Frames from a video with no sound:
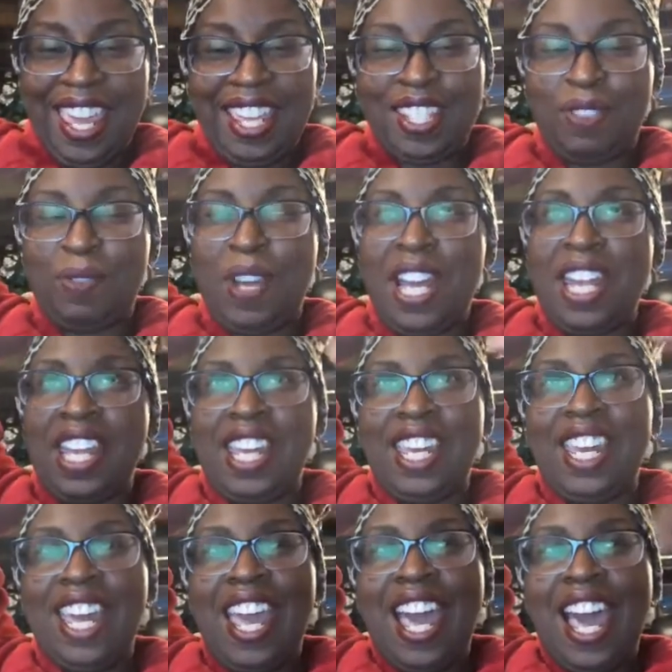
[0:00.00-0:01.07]
It's
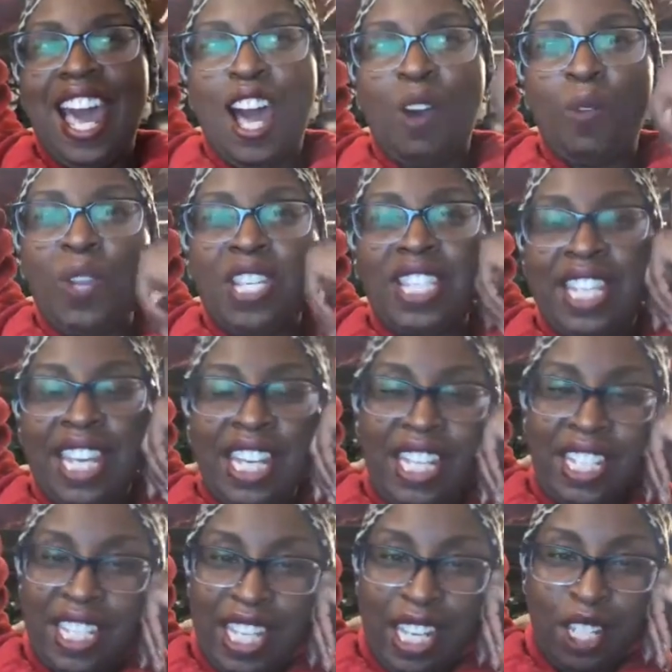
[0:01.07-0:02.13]
funny how we say
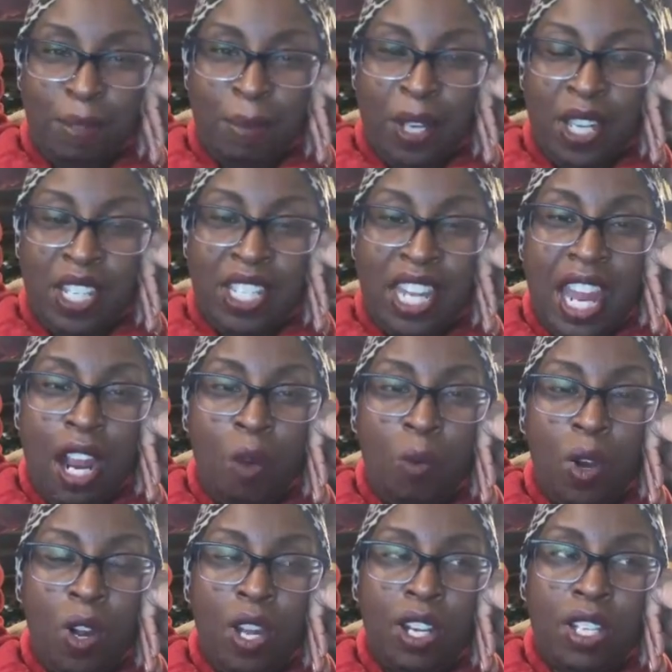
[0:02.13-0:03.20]
these things because now
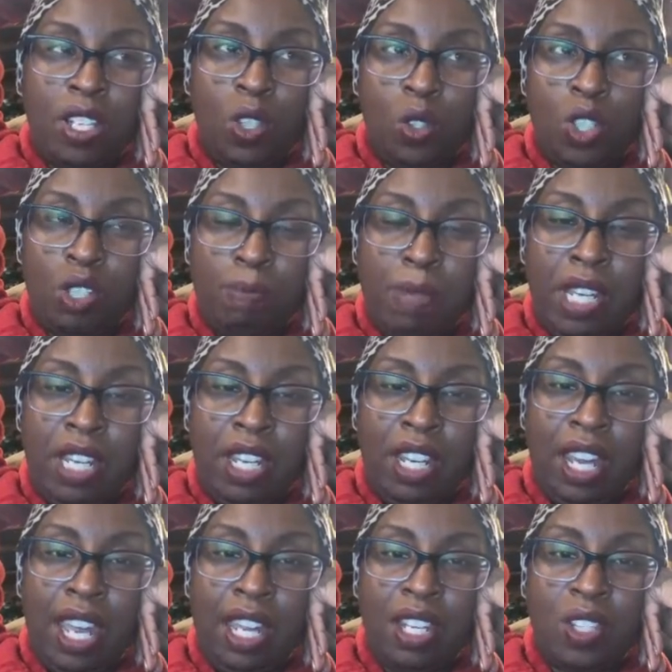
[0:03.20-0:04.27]
we're on the social
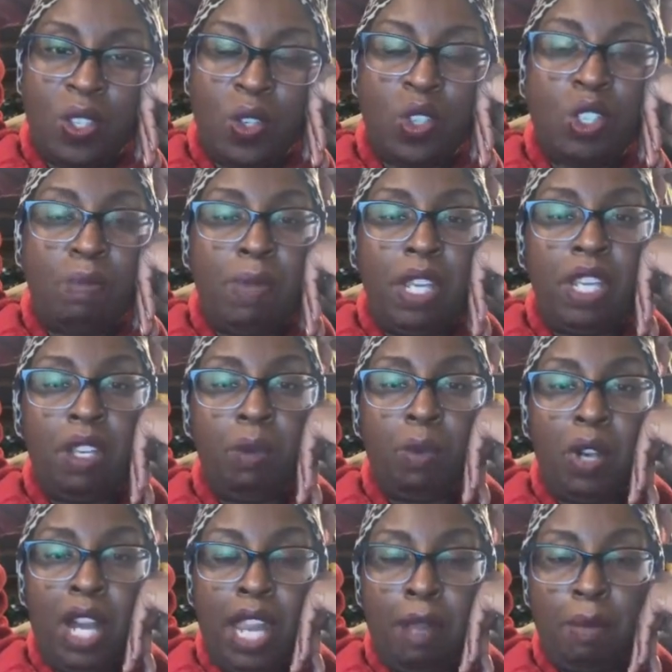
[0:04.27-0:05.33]
media, and the social media,
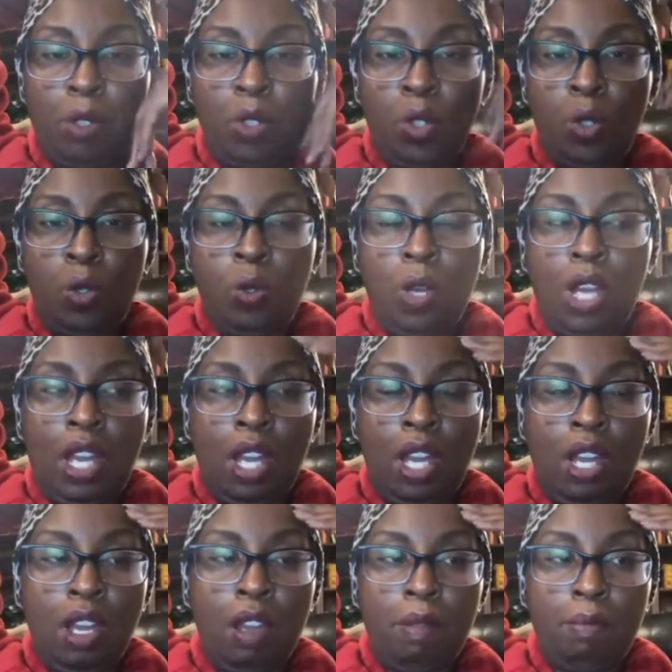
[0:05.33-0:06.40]
we're able
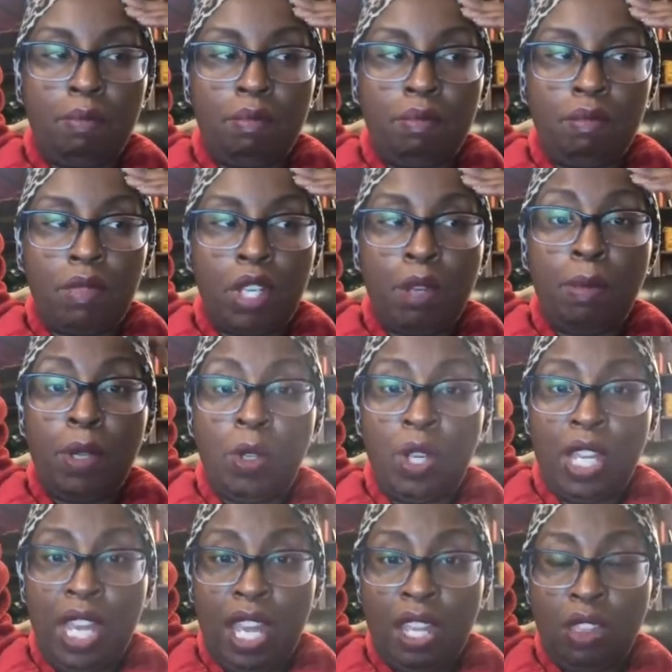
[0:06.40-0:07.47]
to
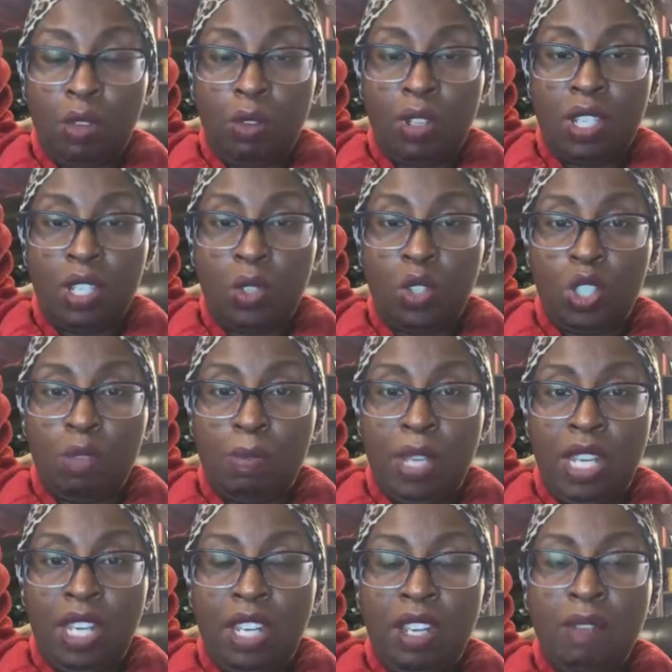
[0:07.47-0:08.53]
communicate through the social
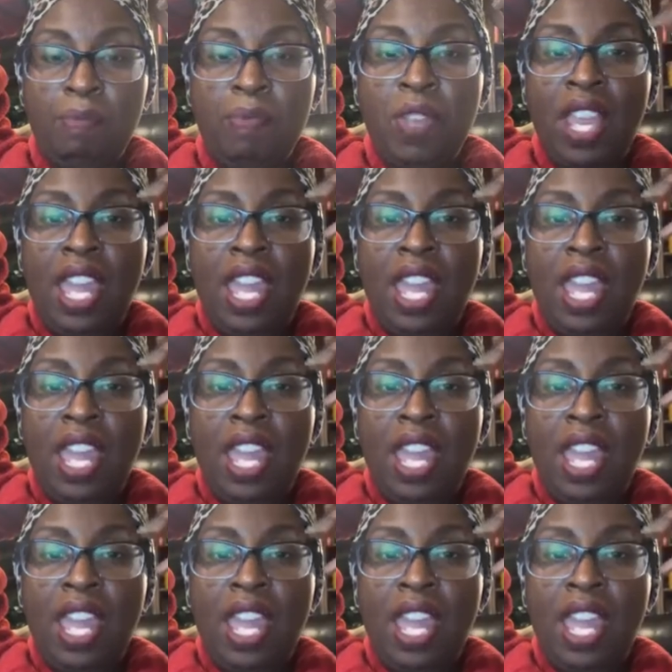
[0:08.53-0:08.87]
media.